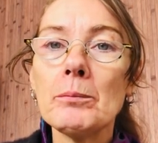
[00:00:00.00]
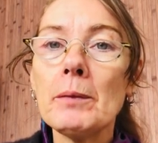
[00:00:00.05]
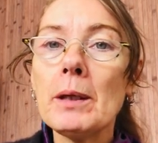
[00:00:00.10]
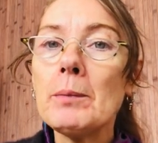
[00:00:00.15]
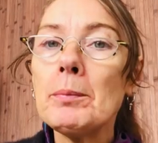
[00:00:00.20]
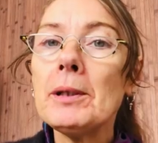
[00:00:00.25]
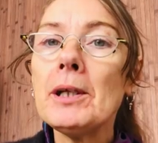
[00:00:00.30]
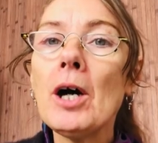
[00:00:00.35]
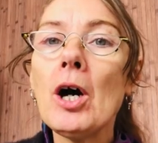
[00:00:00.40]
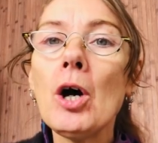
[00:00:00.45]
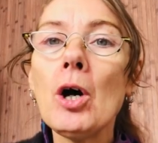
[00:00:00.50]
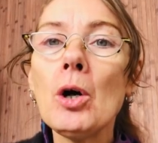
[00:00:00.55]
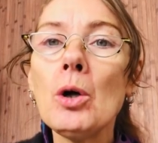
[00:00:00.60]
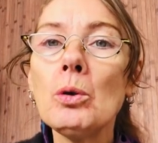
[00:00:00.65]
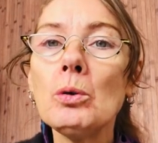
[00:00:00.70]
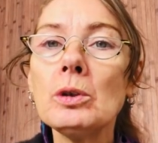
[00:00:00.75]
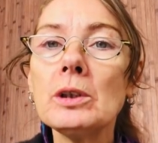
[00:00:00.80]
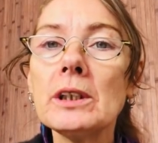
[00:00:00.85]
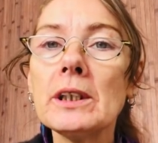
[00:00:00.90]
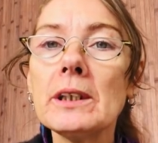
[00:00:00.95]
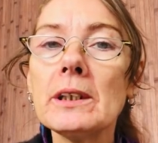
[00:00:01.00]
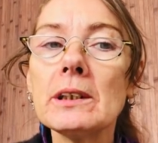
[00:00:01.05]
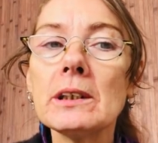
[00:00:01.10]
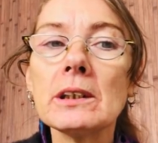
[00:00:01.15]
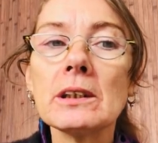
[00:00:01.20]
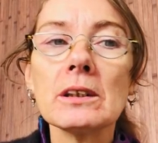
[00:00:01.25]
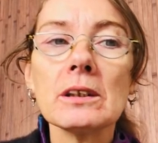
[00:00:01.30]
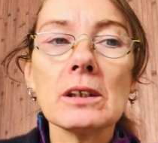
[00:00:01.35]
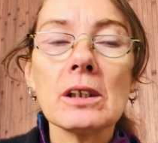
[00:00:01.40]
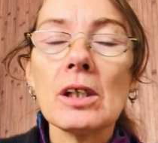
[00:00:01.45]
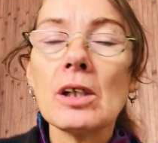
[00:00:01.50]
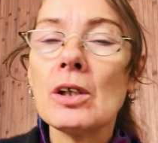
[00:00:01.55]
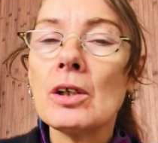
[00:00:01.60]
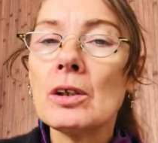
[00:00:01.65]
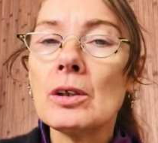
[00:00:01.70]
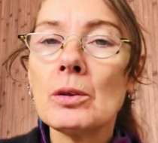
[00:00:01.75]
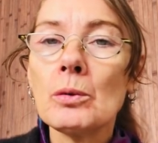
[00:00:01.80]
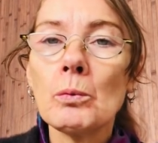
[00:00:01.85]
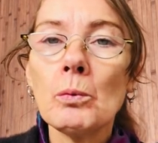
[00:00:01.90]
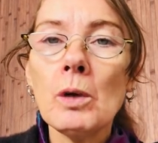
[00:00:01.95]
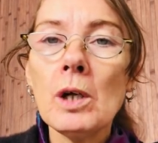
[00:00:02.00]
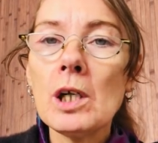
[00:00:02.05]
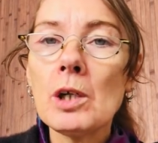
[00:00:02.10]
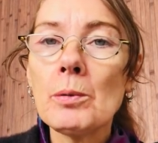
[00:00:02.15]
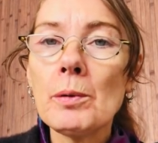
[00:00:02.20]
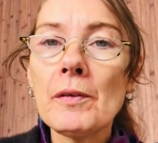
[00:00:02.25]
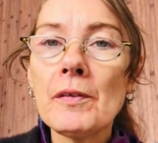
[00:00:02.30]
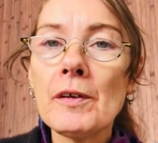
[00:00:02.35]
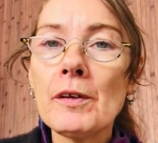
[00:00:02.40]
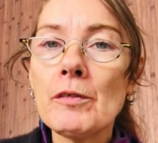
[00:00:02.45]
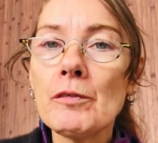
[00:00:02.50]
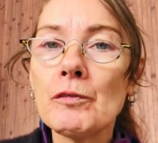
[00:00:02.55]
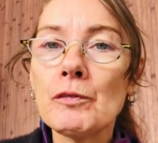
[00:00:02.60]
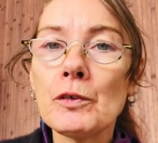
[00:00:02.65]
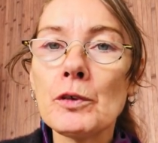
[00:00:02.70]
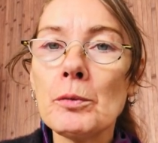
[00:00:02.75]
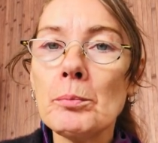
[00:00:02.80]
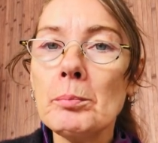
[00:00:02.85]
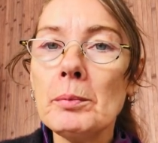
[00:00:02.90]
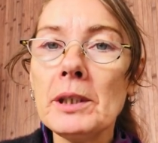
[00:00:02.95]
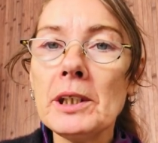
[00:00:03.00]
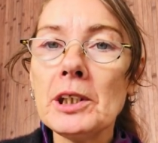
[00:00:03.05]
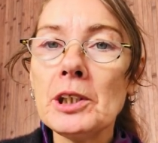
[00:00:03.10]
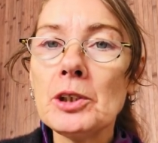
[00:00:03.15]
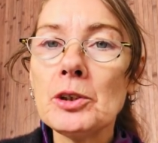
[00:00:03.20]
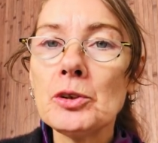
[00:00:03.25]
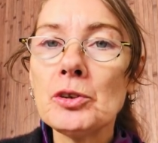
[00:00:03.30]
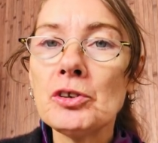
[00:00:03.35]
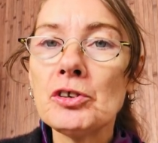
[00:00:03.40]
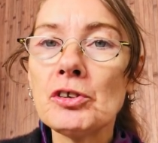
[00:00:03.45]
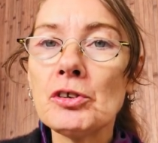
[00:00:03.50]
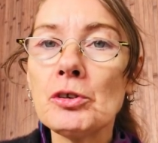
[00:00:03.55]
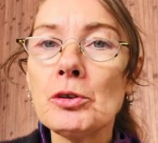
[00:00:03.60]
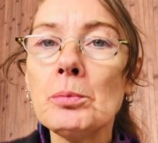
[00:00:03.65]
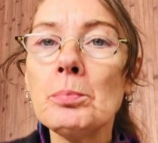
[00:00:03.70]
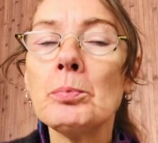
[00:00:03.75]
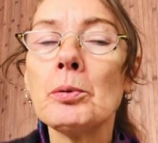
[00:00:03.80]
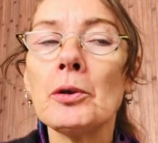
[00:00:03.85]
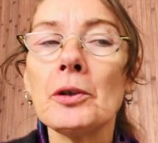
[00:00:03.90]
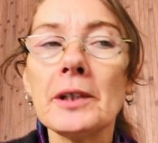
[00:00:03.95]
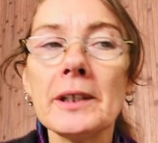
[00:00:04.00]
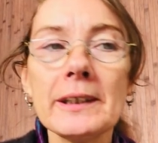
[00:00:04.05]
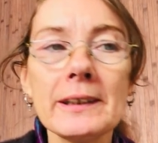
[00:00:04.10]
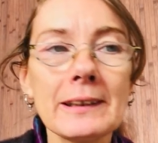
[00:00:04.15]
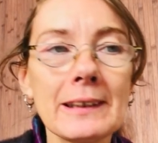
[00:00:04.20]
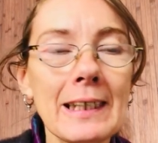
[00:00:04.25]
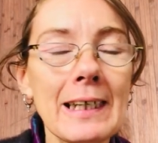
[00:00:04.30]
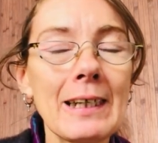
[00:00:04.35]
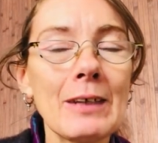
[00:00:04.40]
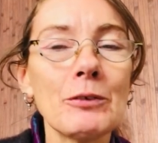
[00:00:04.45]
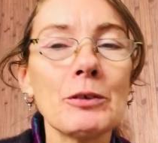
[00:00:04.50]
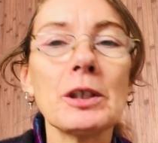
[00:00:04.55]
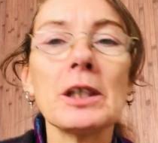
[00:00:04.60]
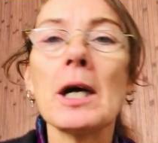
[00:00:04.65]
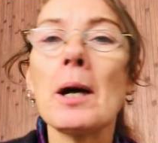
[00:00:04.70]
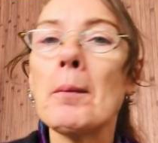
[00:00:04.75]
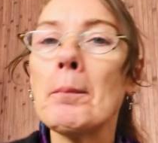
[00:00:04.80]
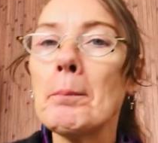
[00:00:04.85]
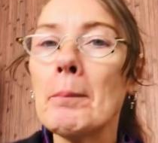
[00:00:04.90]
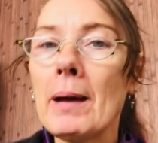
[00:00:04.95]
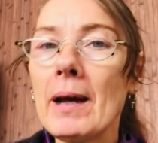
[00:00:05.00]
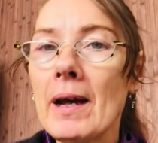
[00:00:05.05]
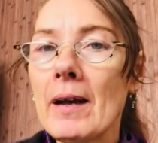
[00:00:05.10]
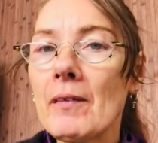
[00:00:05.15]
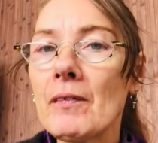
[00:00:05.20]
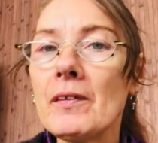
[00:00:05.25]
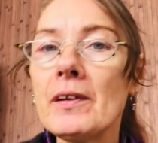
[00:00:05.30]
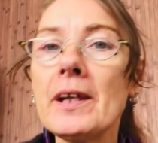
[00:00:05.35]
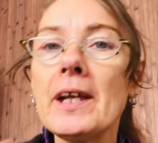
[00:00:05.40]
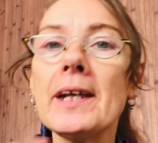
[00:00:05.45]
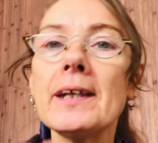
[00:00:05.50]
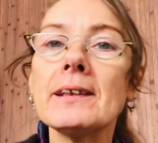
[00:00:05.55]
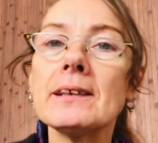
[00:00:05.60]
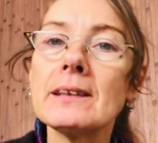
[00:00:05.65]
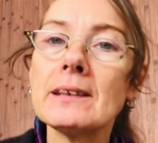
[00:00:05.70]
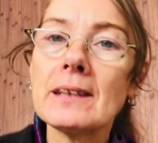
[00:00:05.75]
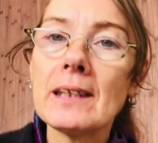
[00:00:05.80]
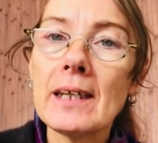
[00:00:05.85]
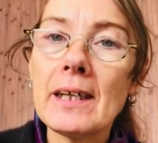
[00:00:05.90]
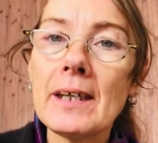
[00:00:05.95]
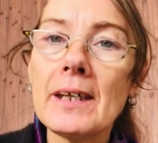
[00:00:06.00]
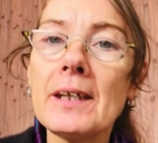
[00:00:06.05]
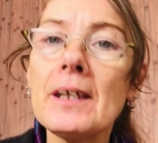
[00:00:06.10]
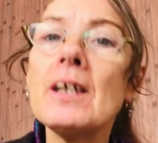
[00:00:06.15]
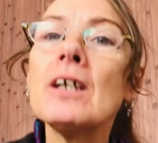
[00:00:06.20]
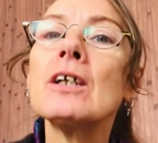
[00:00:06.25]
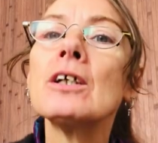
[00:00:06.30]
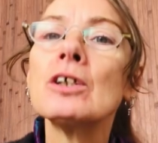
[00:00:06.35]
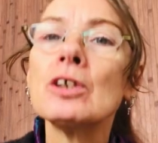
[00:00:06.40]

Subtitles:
Maybe hold it, work with it for a minute or two, put it down, come back the next day,